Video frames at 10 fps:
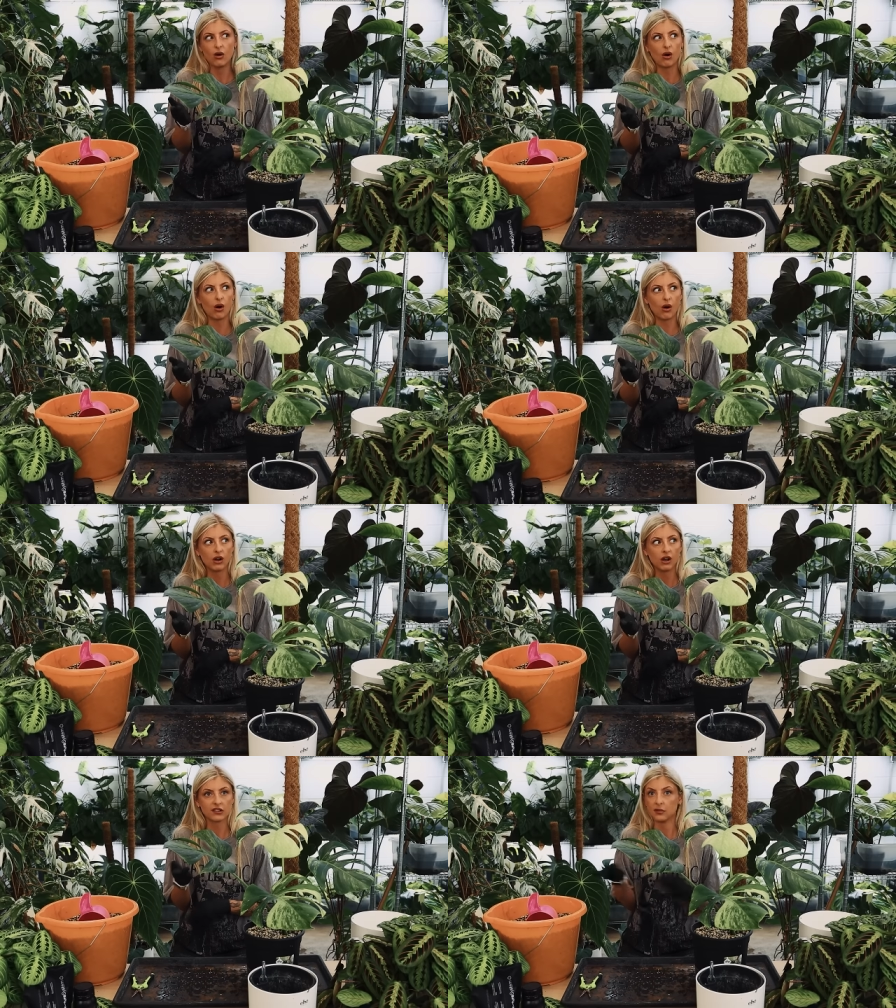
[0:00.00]

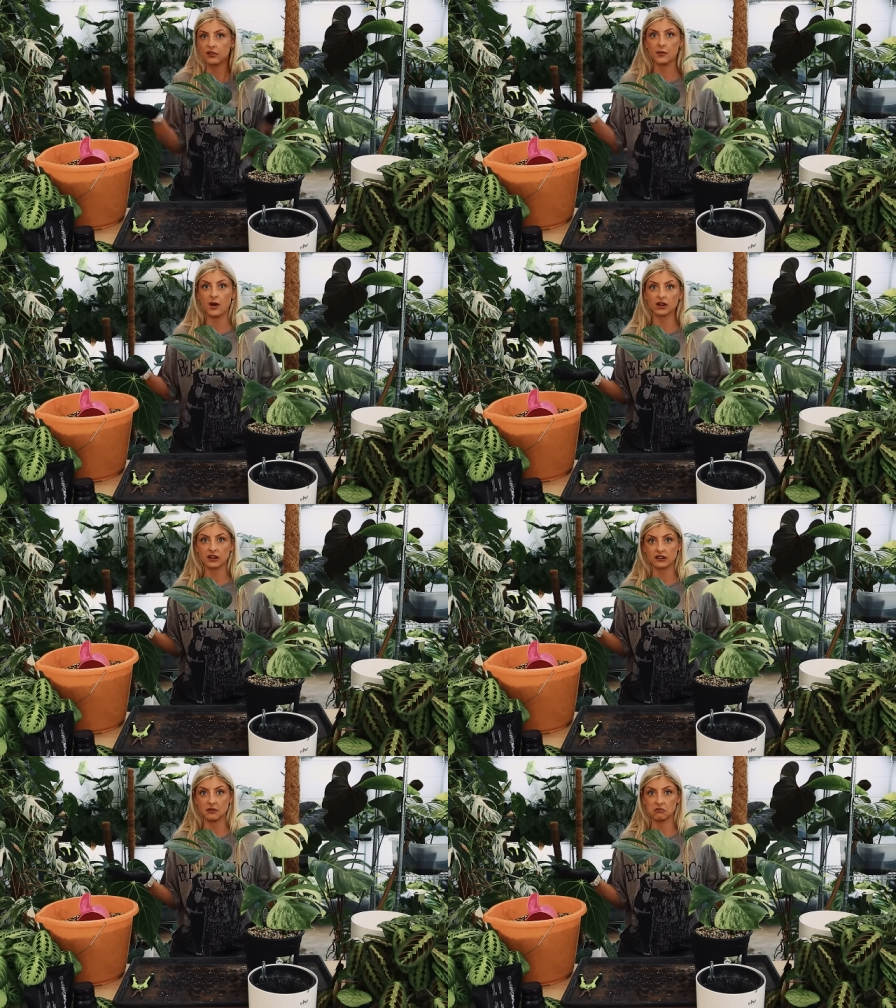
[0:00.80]
or someone from the
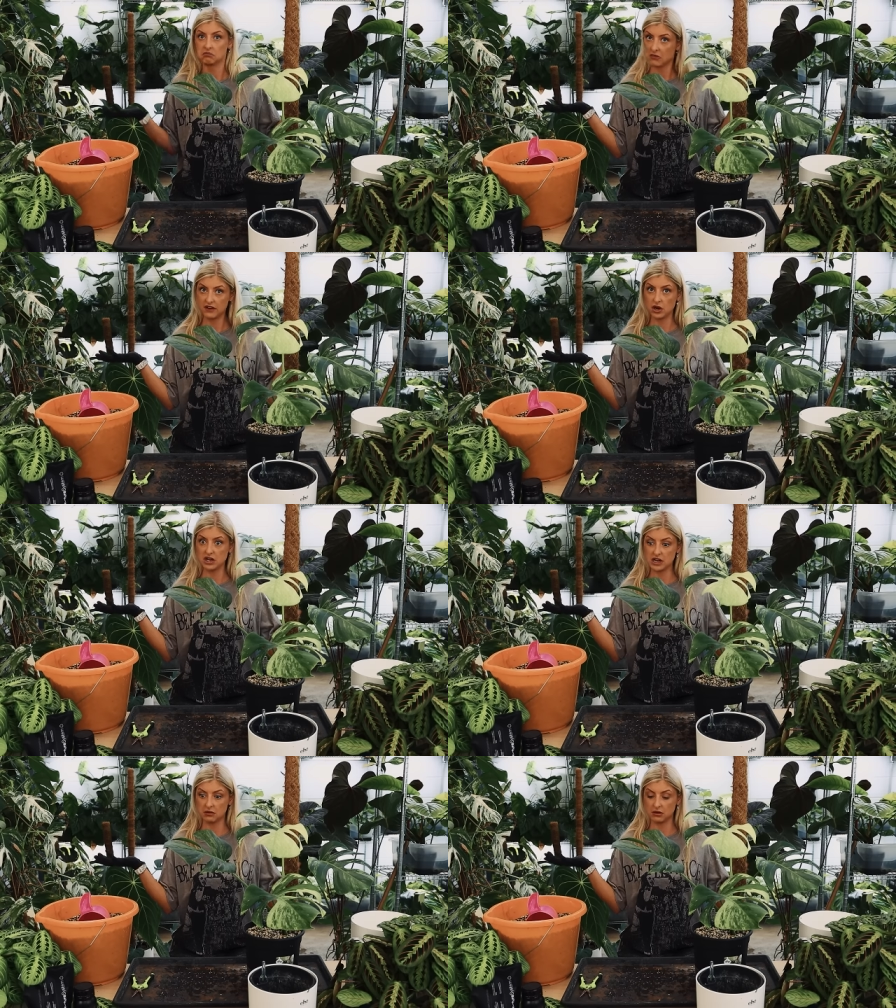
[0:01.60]
marketing team. I have no
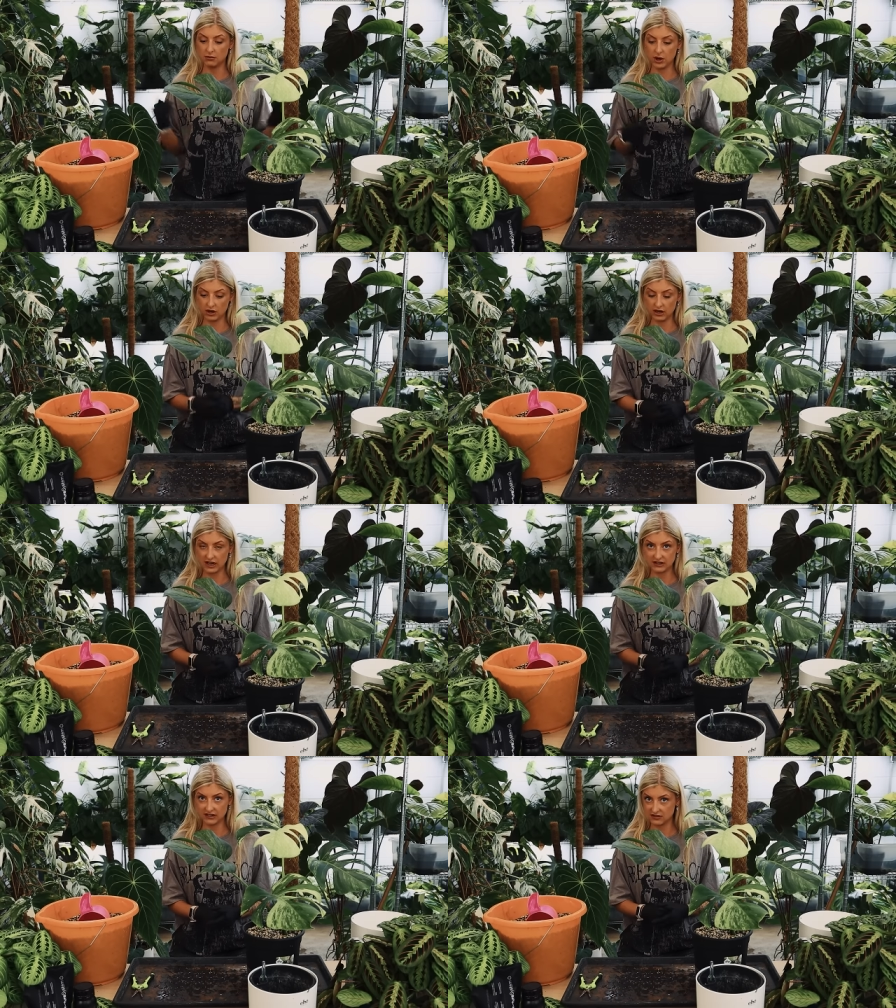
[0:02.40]
idea. But
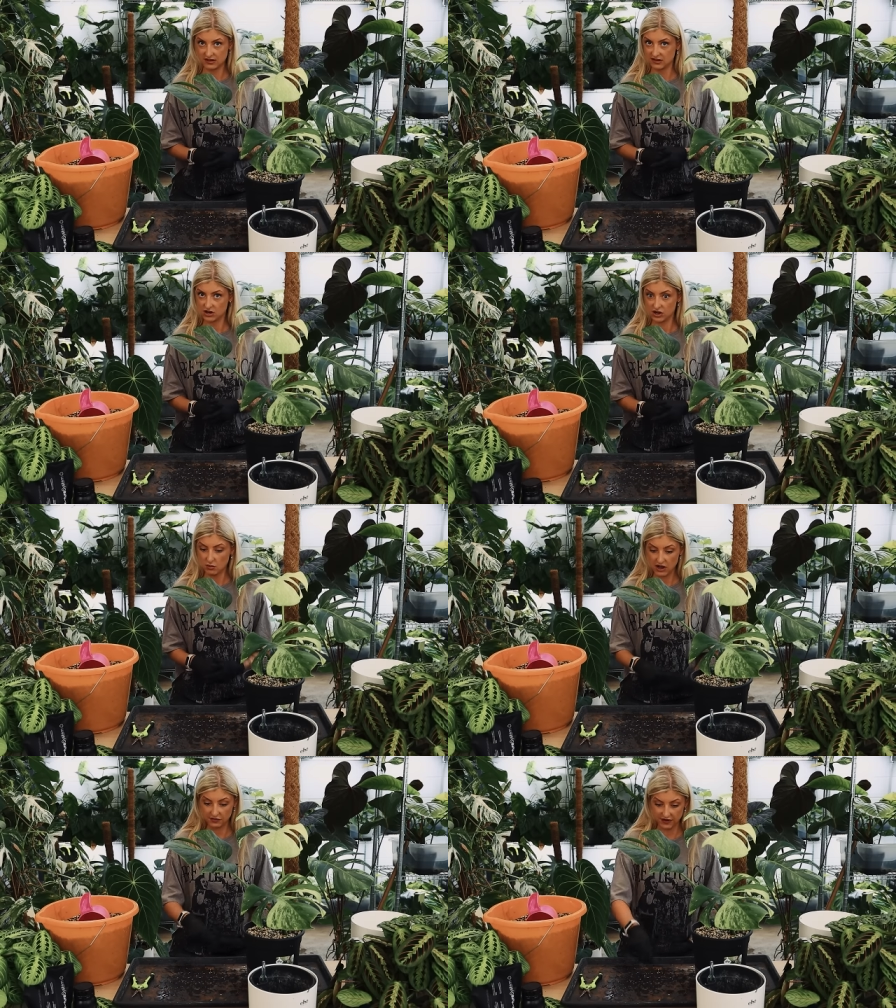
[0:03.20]
it's, it's not
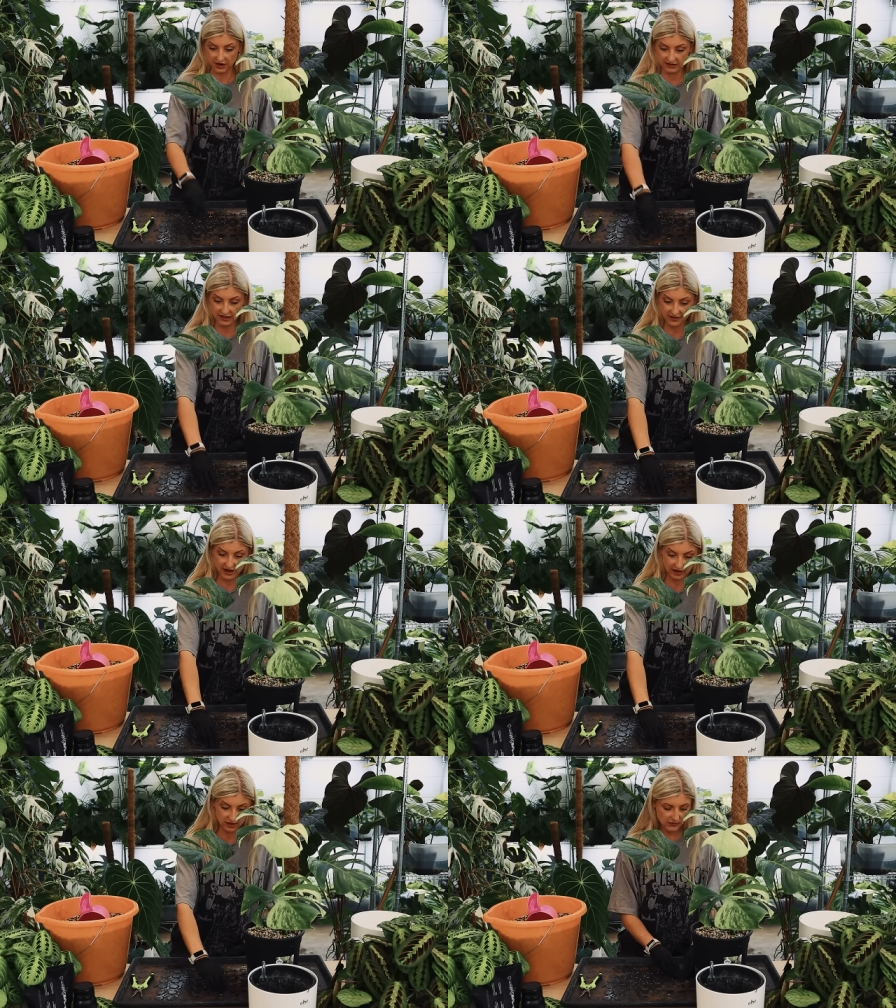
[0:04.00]
gone well for you, I'll tell you
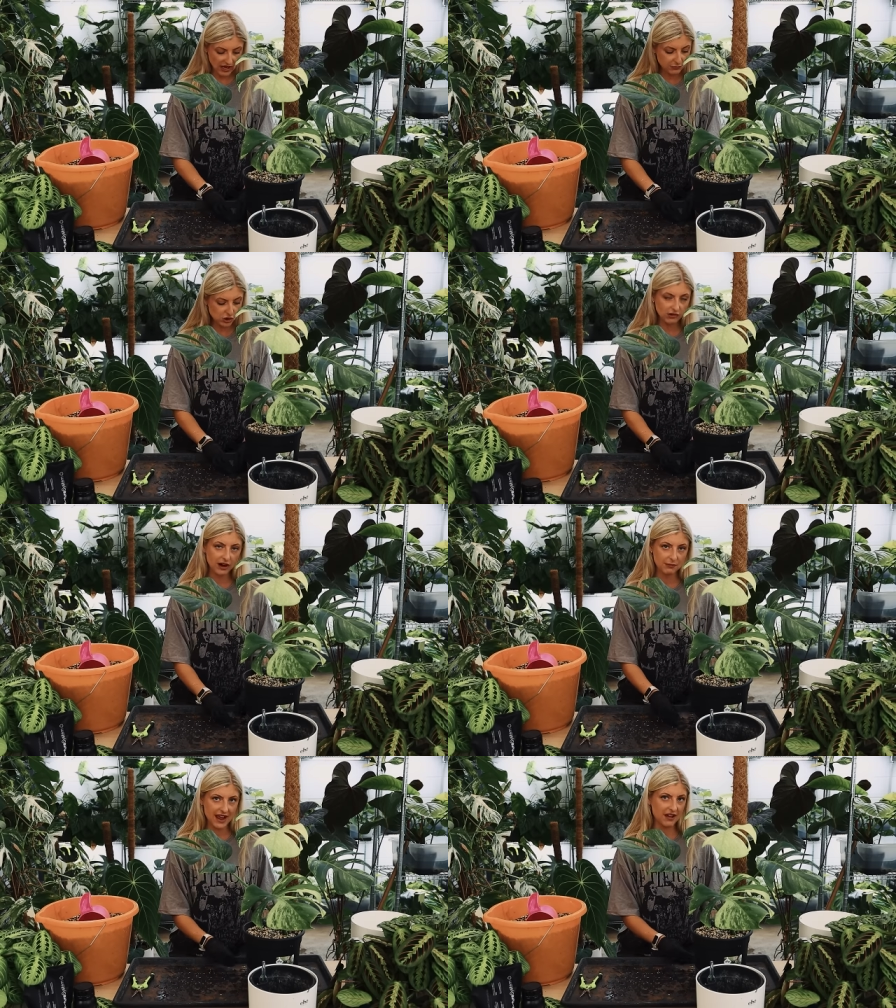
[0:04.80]
that. I'm sure
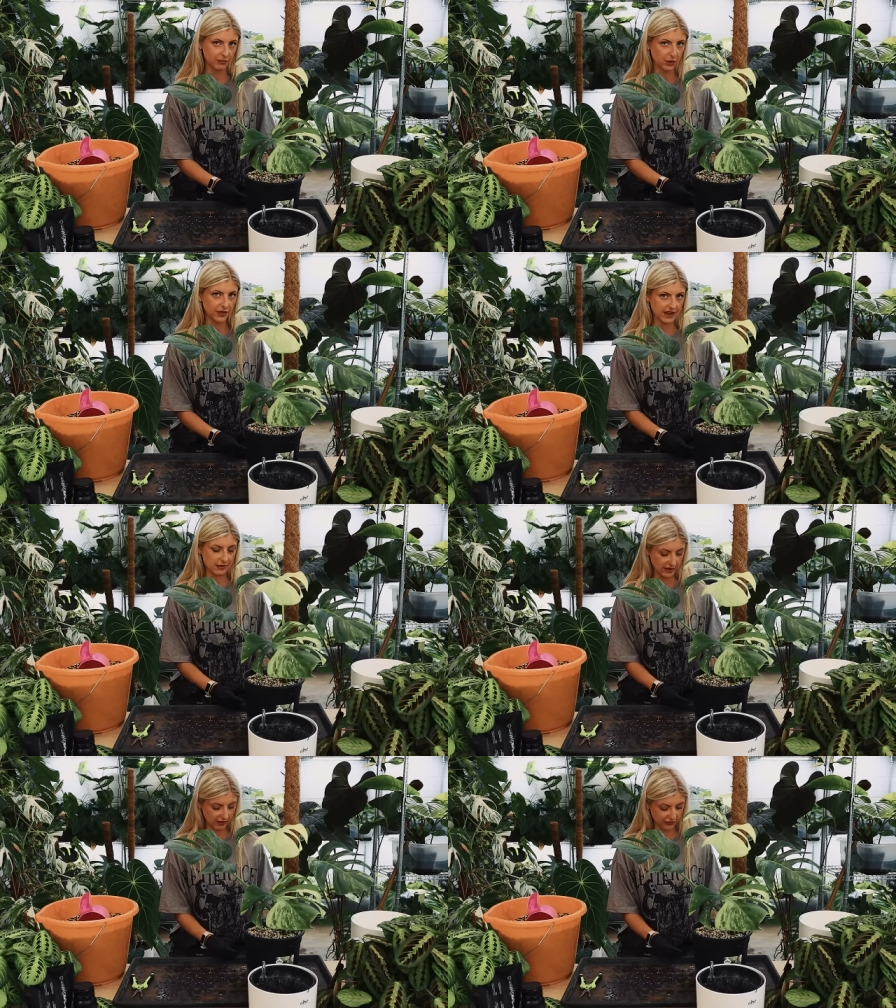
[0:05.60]
I may have put the
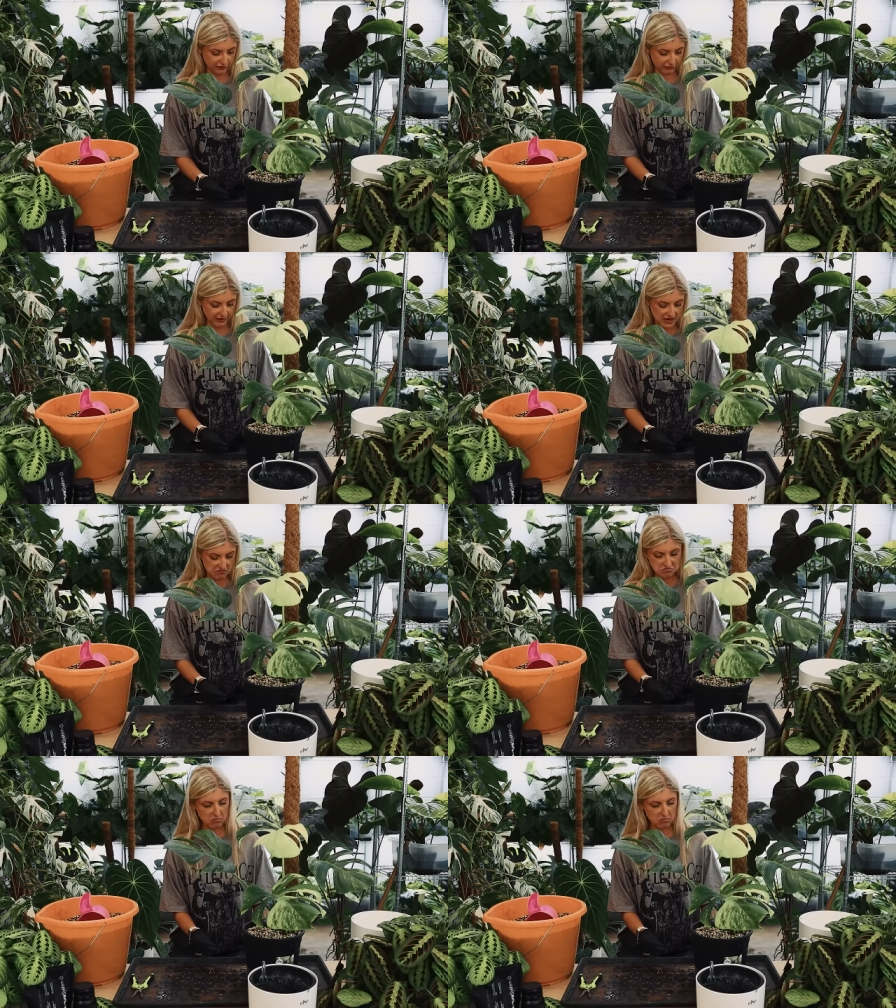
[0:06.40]
email on the screen.